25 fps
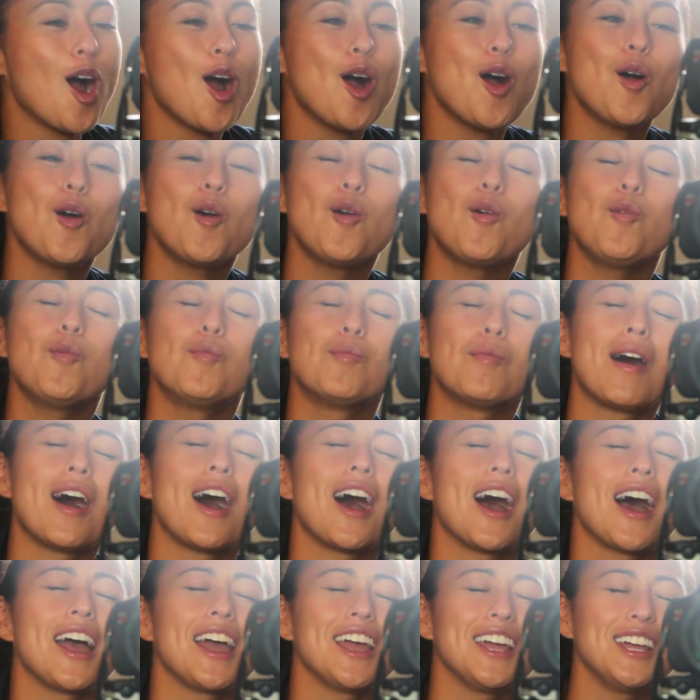oh
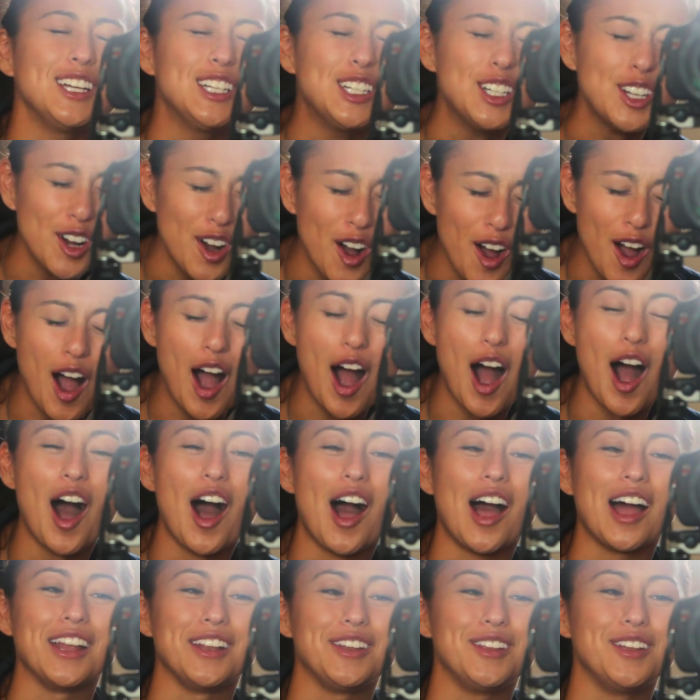my
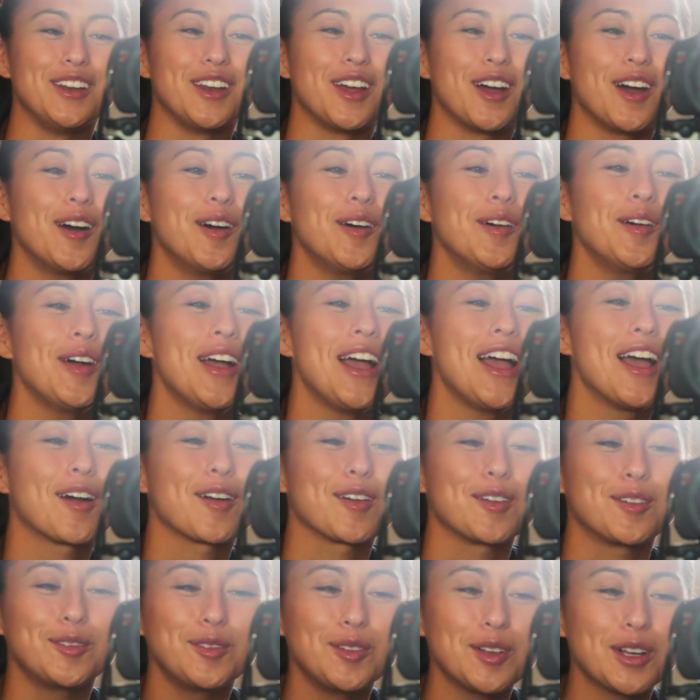God, you know?
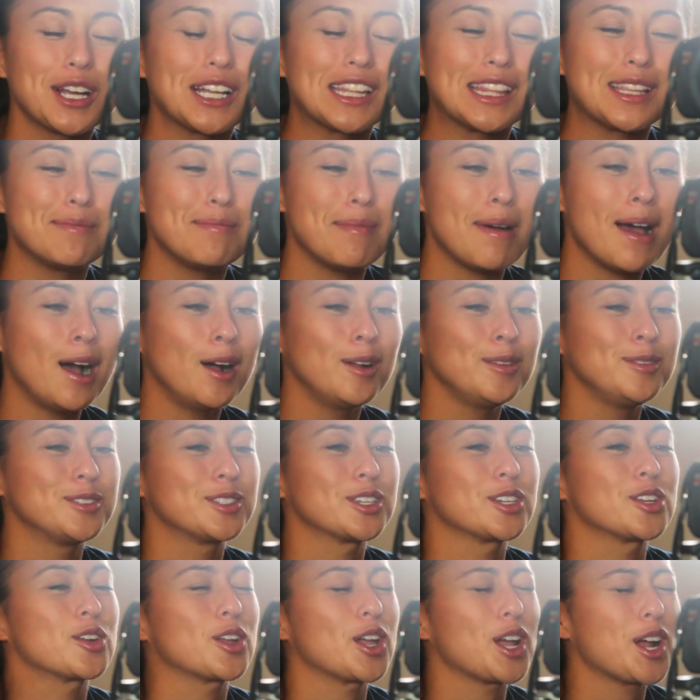Or you look at the
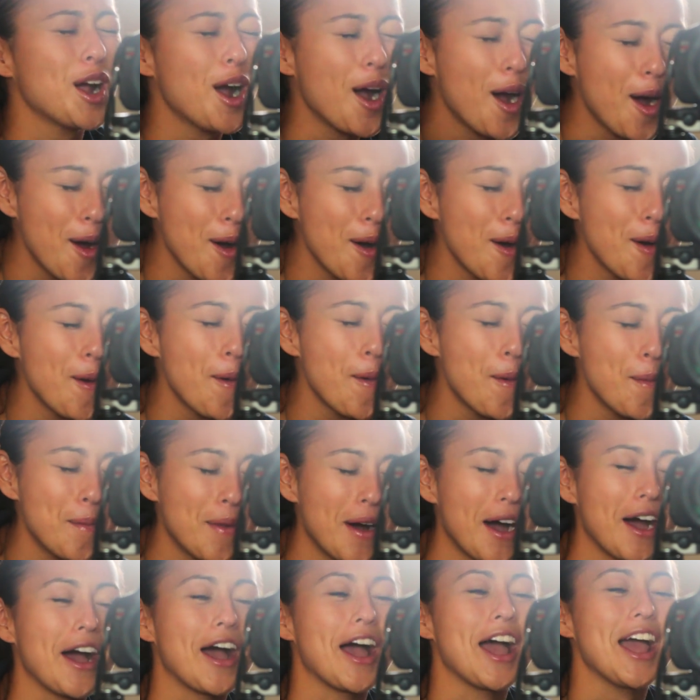mountains and you're like, oh
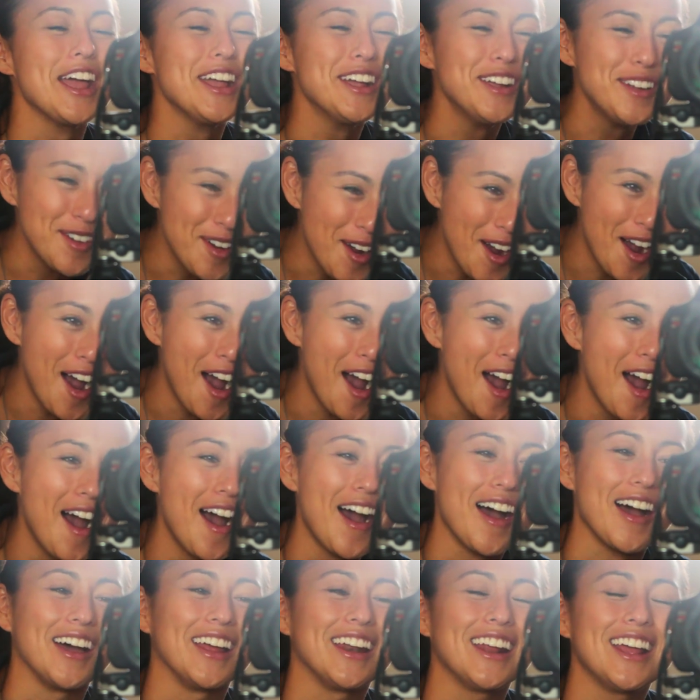my
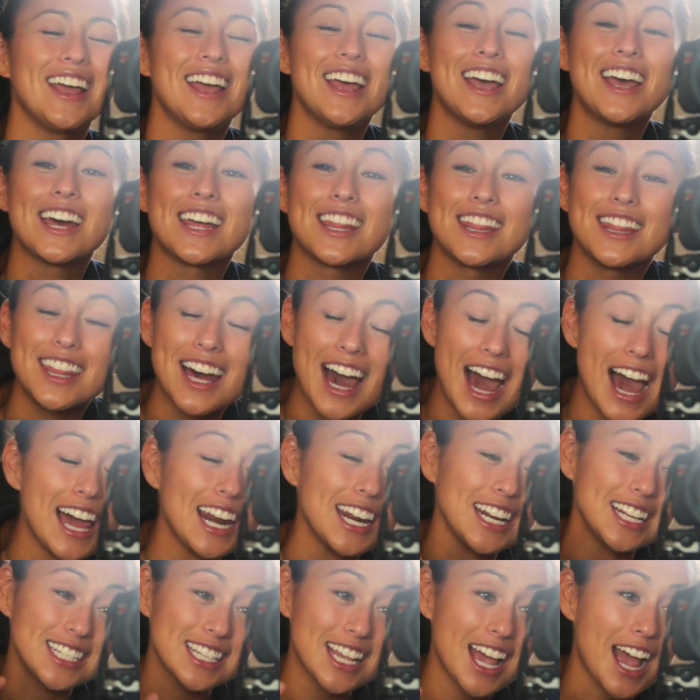God.
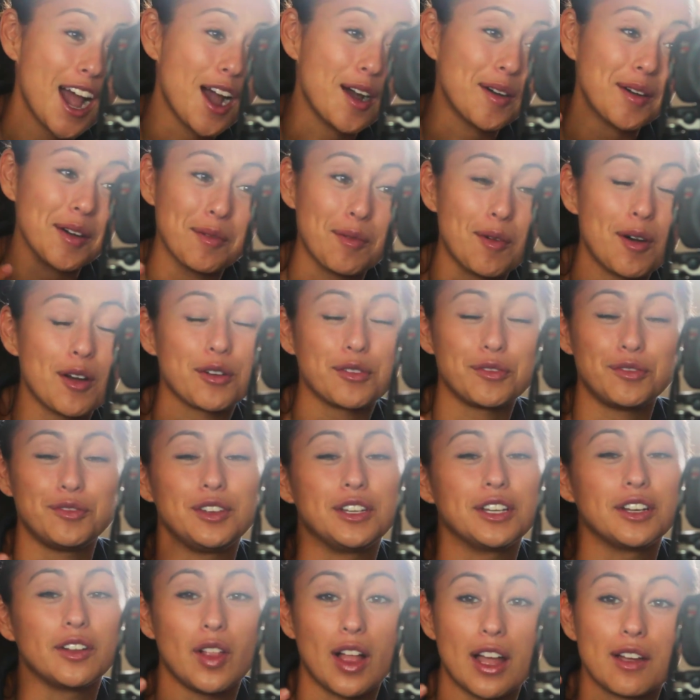That is how I want to
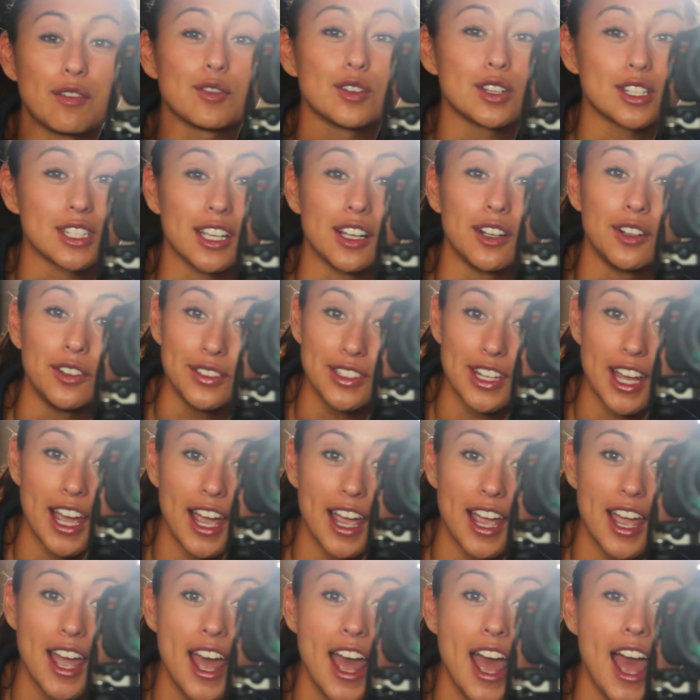feel every single
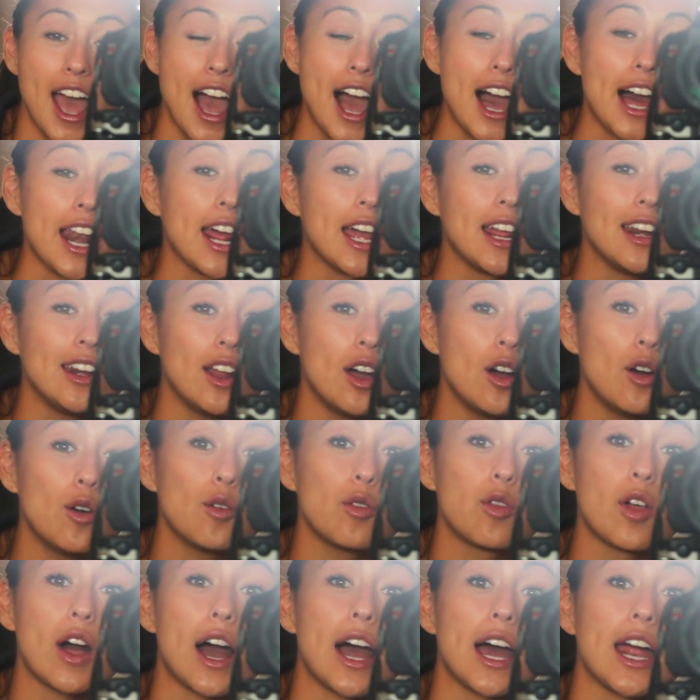day. And I
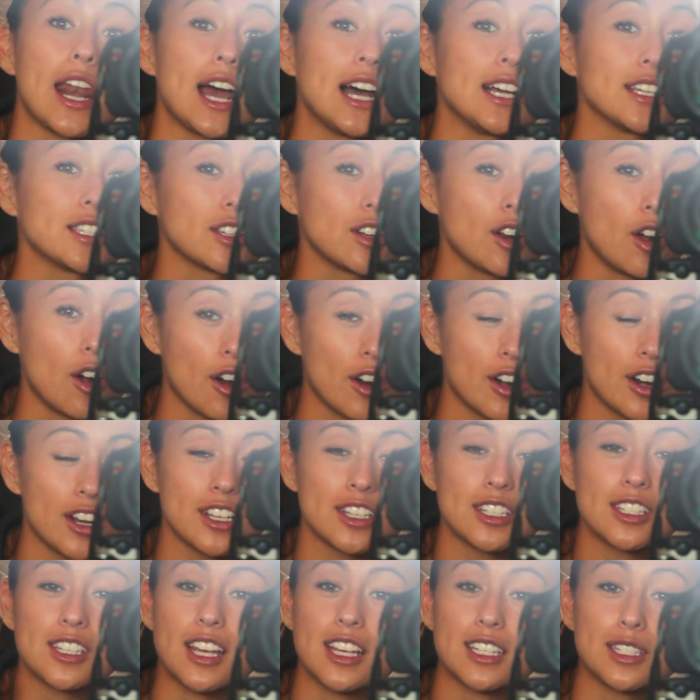know that as an
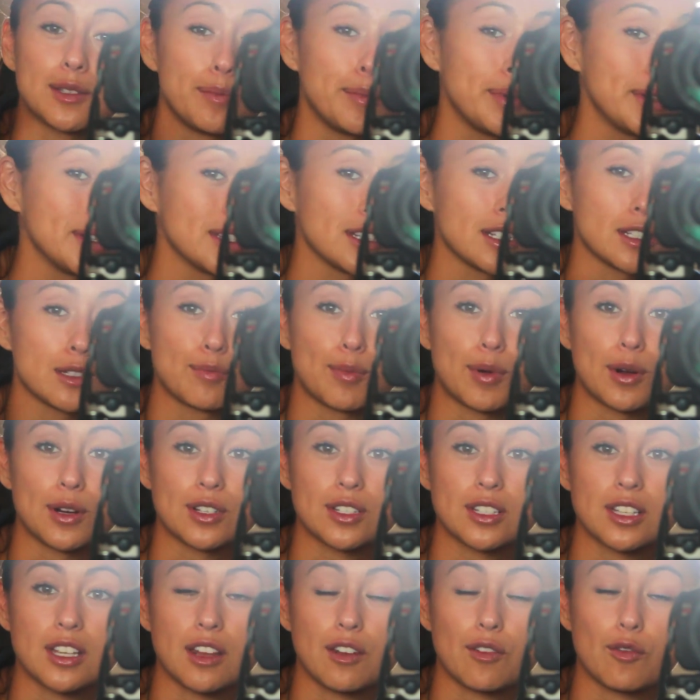artist, as a business
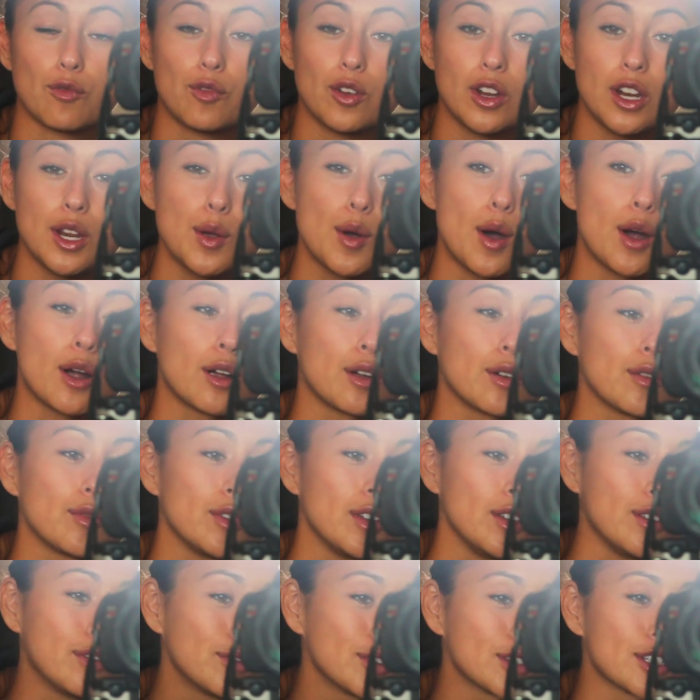person,
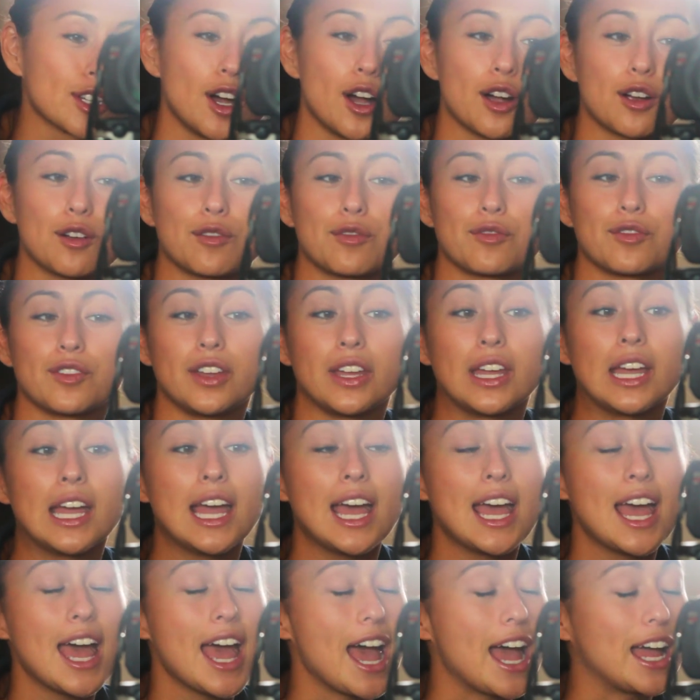videography, photography,
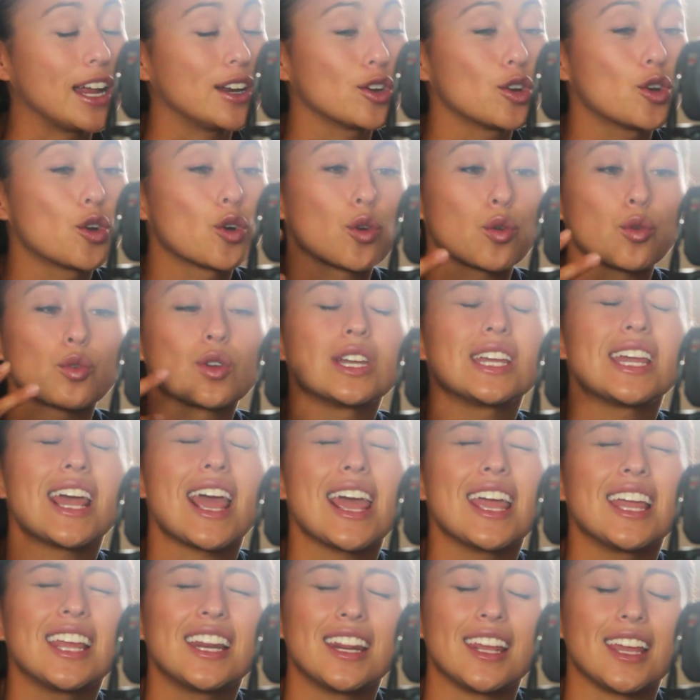and
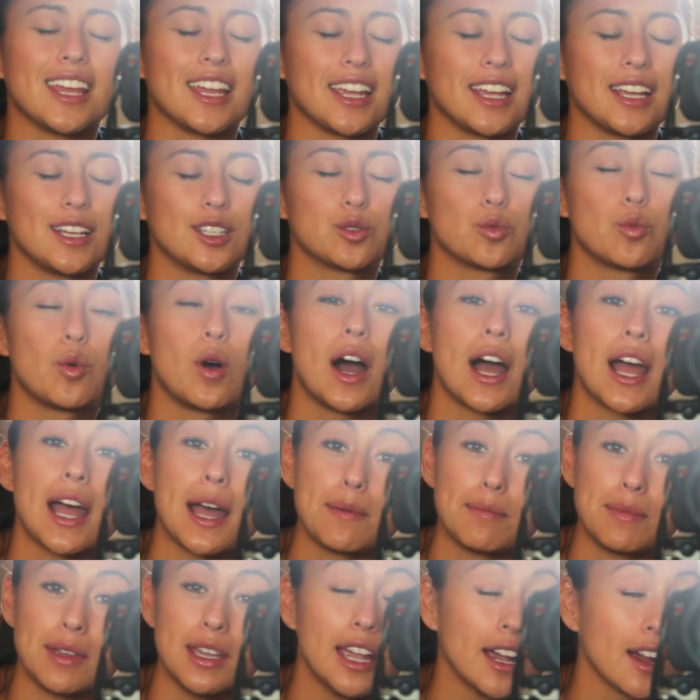creating is why
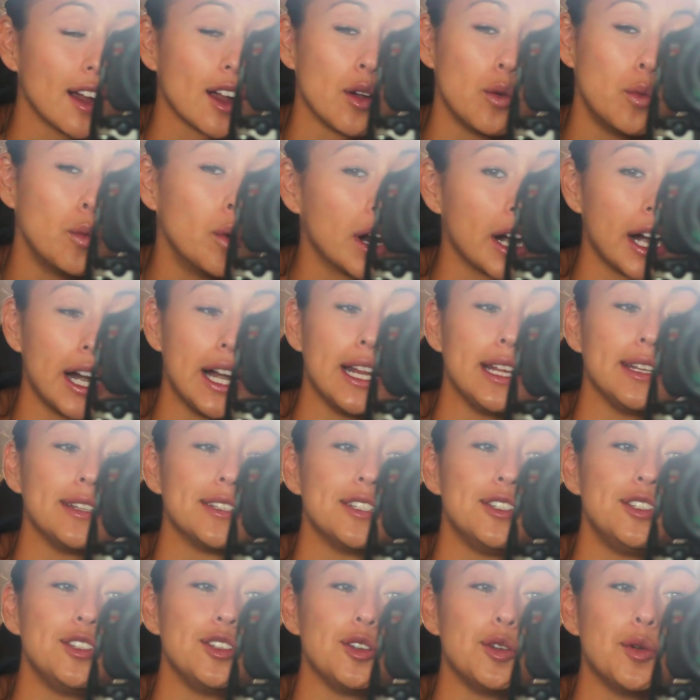I'm here and what I need
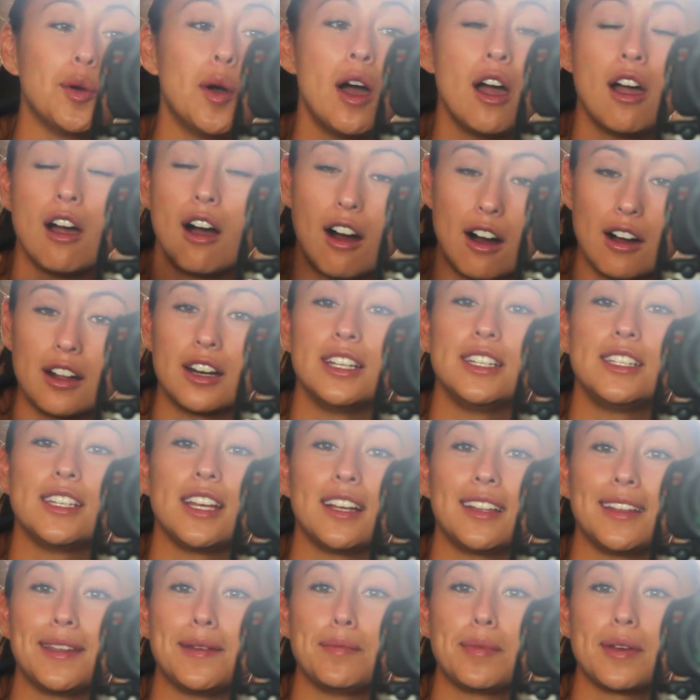to do on a
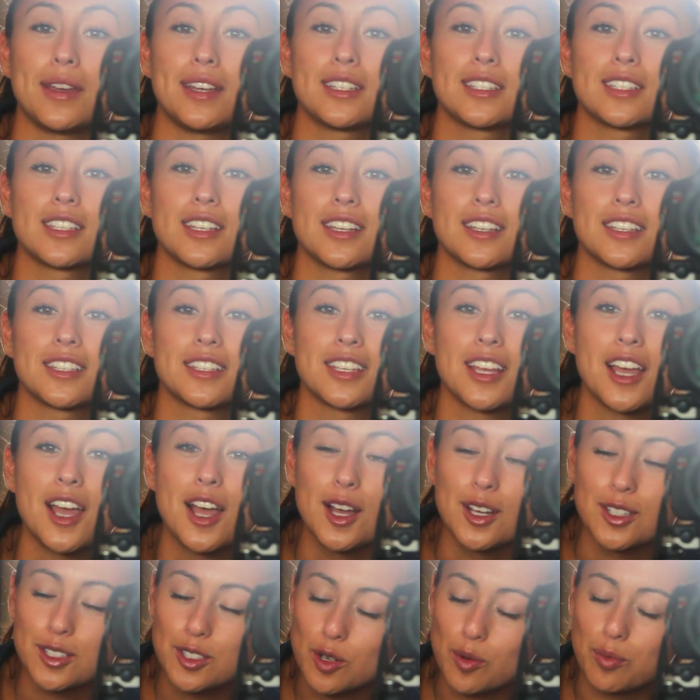daily basis.
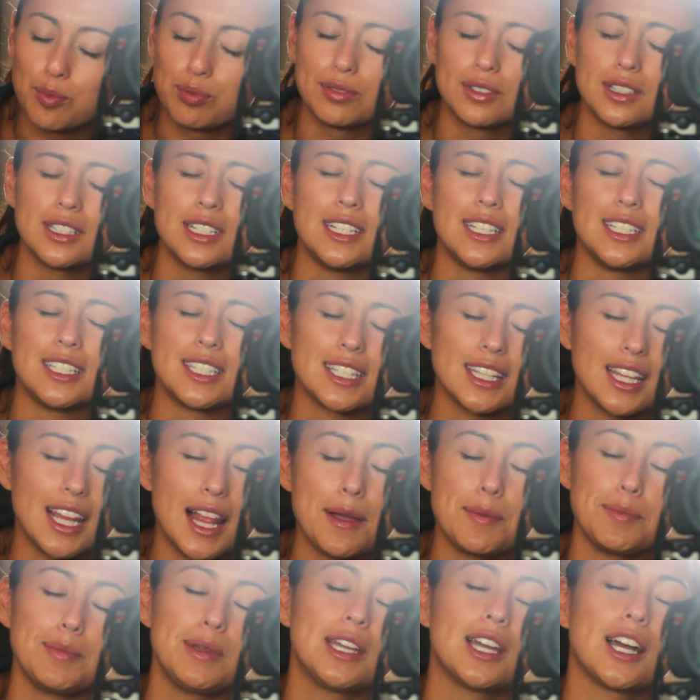So please
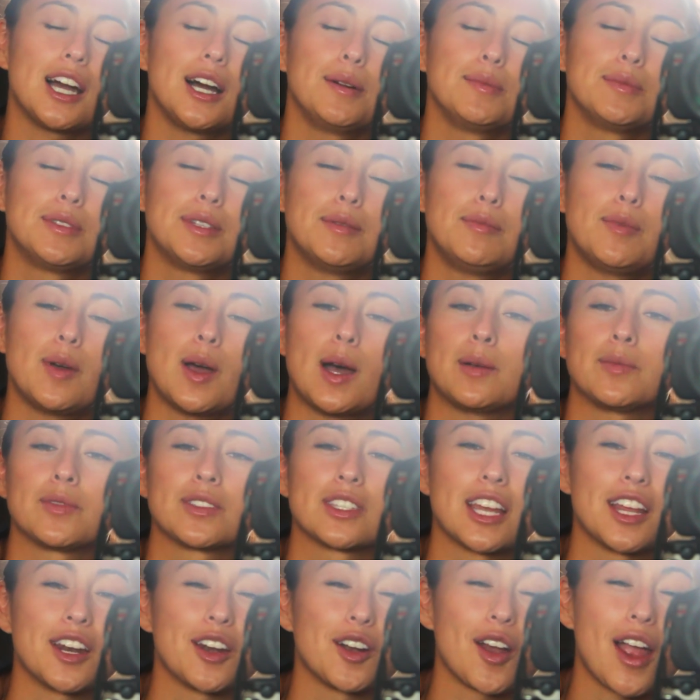let me come to Banff
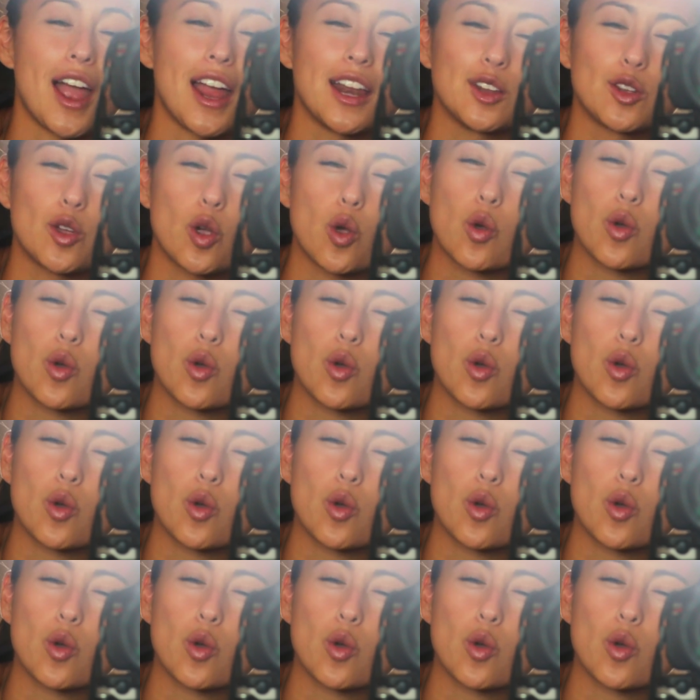Center and